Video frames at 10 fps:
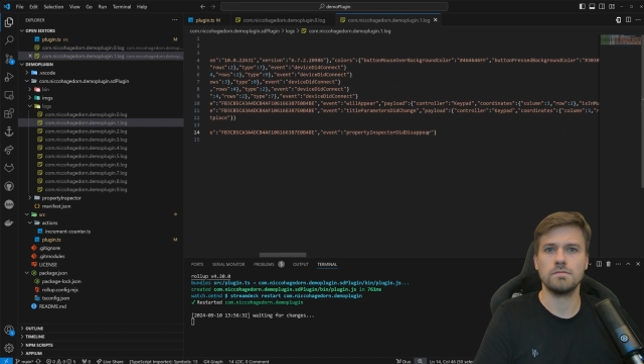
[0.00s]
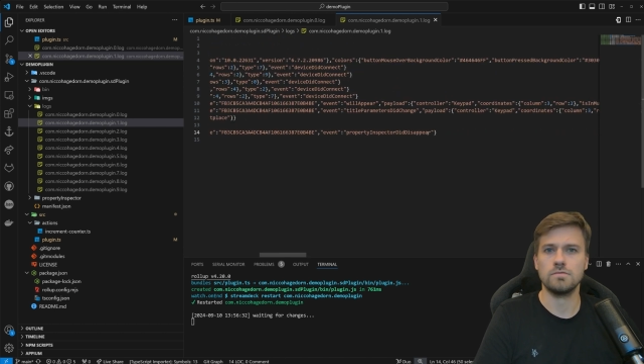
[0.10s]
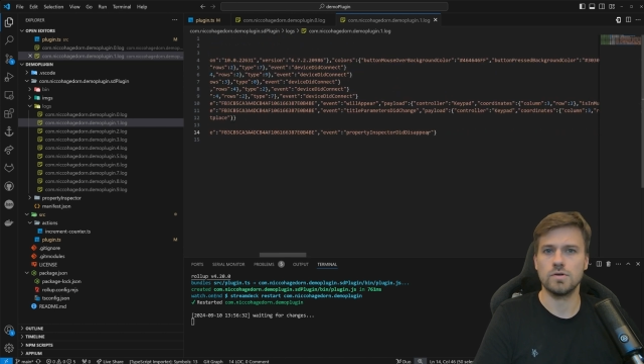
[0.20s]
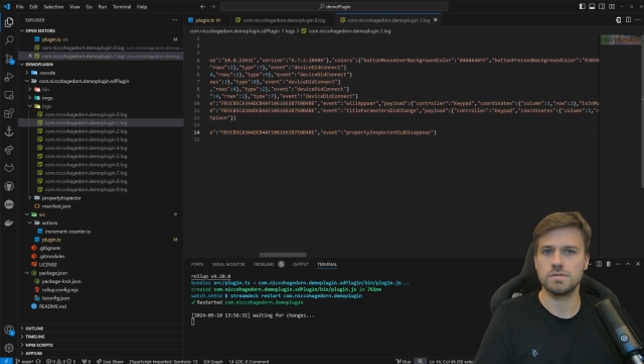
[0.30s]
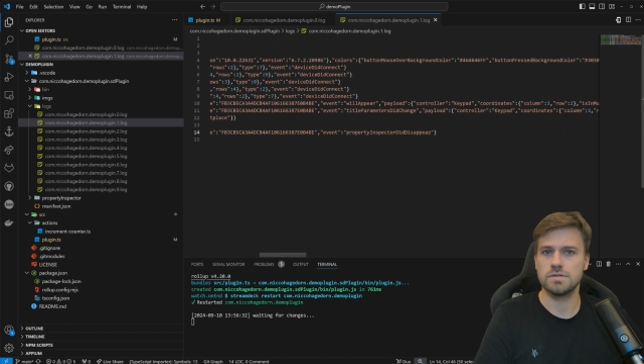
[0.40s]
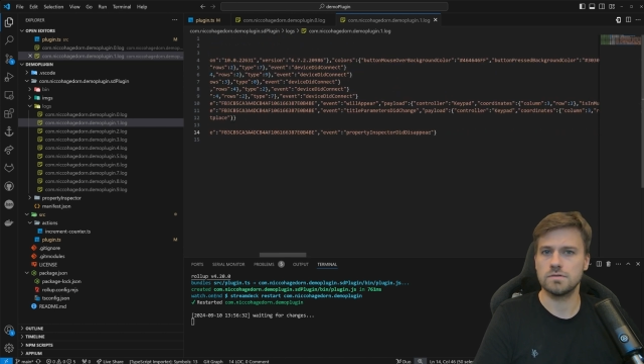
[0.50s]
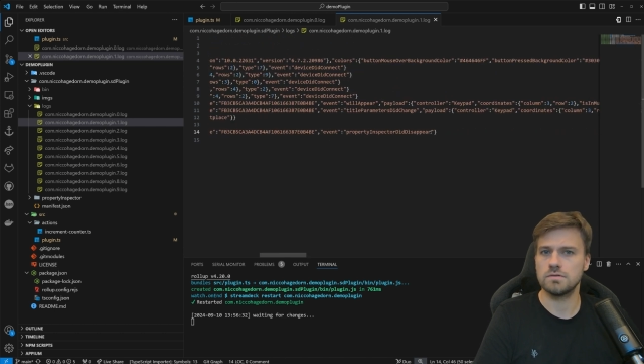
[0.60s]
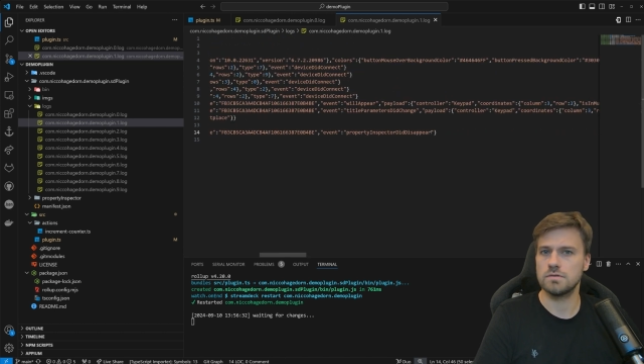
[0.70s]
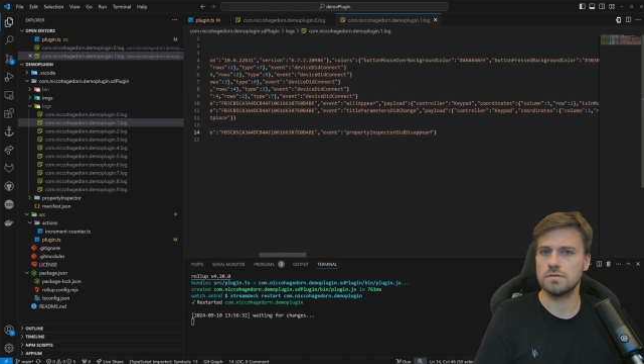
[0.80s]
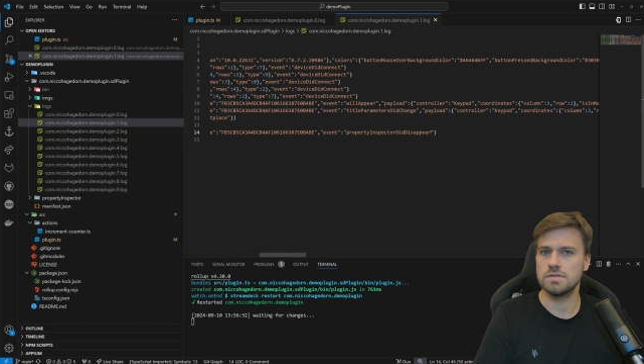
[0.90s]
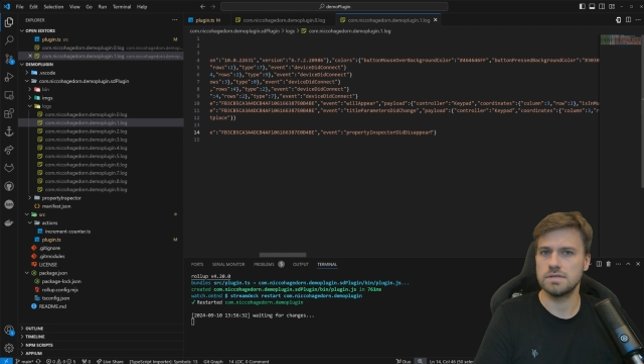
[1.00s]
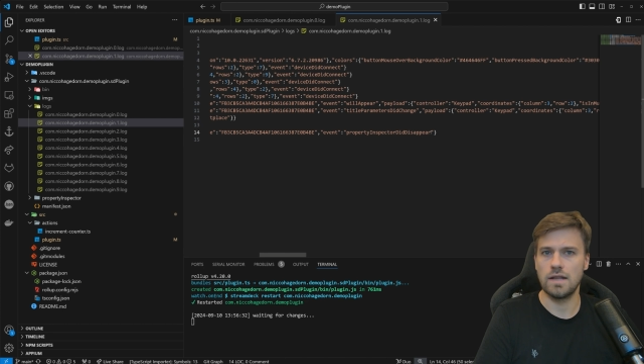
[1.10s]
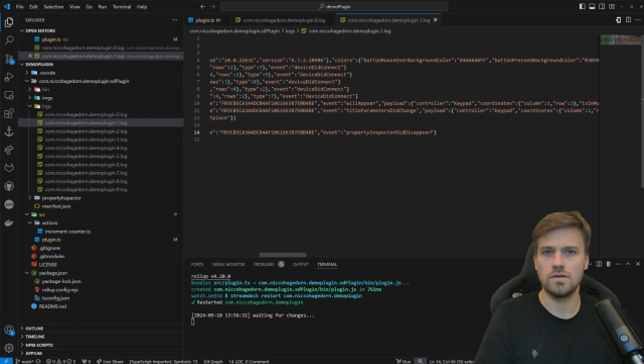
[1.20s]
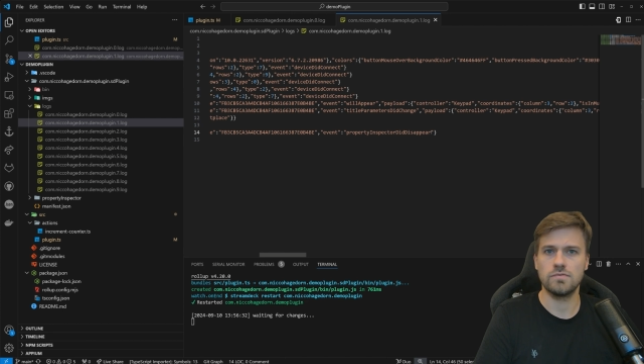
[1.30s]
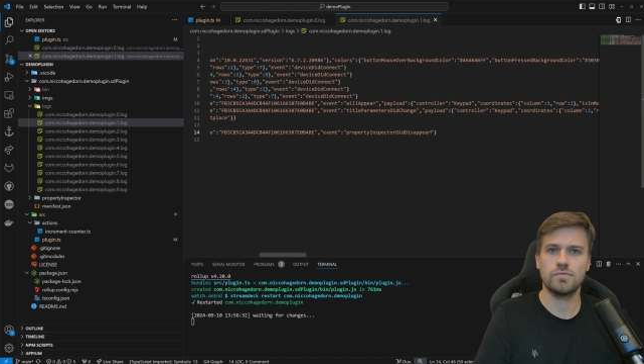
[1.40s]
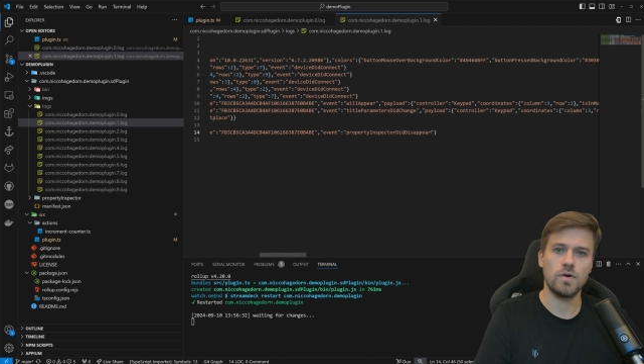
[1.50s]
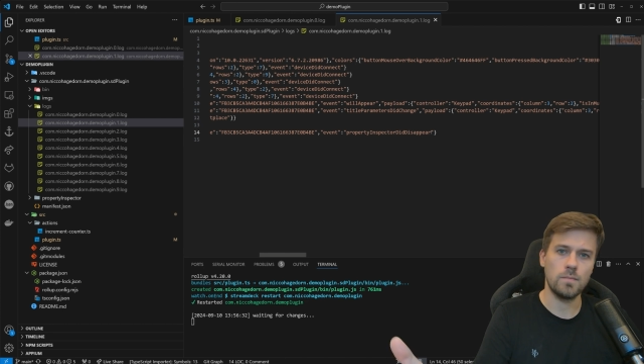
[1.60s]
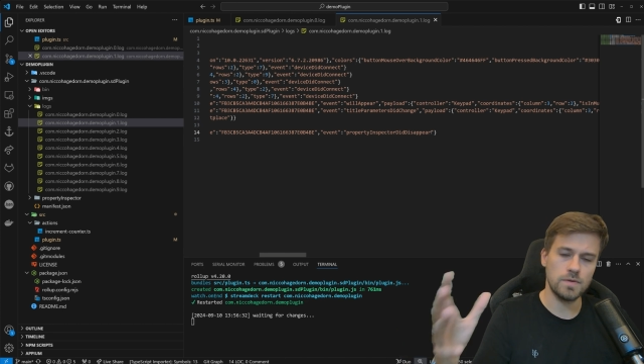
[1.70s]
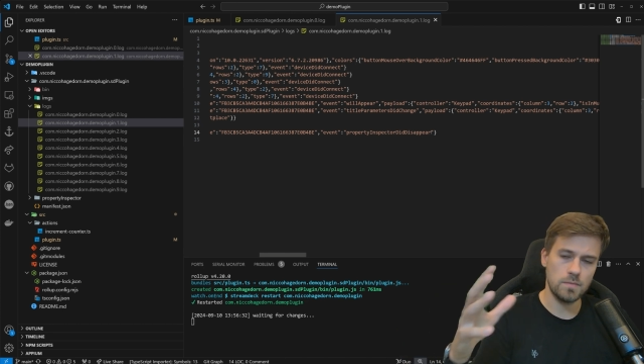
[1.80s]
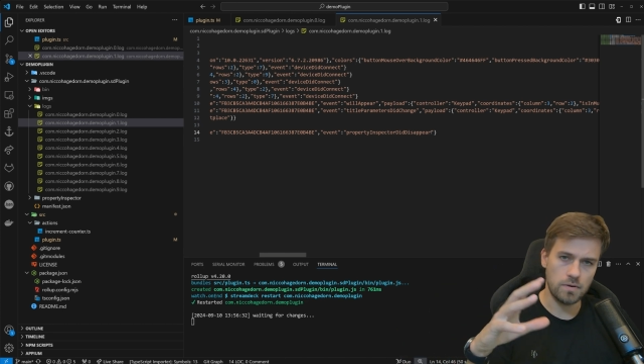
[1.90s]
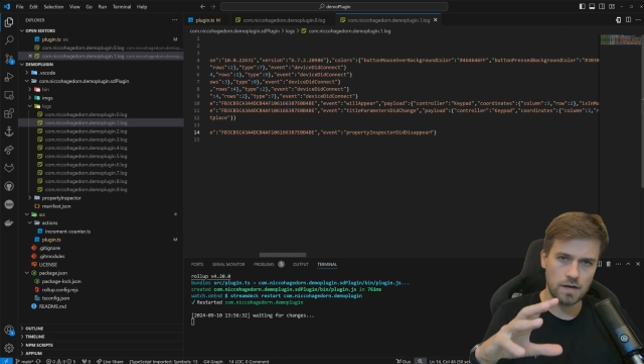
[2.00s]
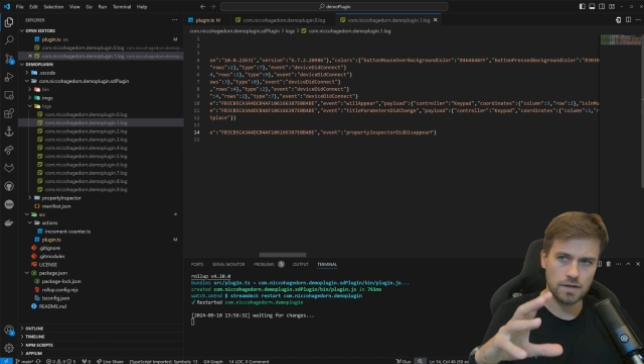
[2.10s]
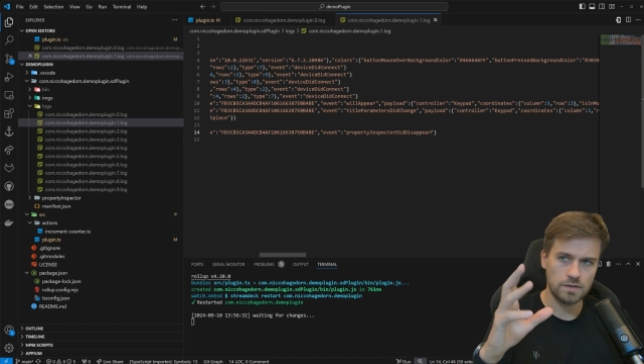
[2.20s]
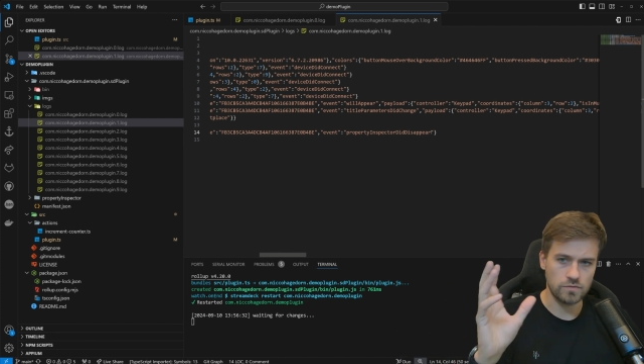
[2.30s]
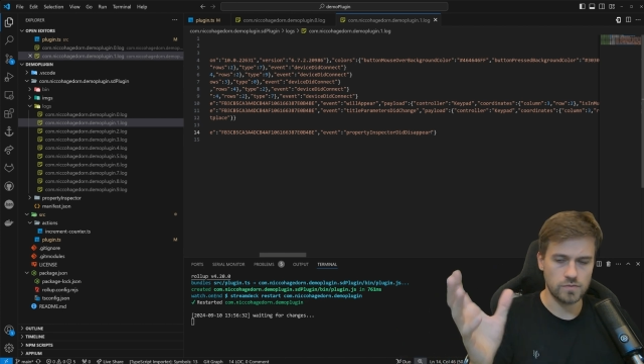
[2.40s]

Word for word: was sent from the plugin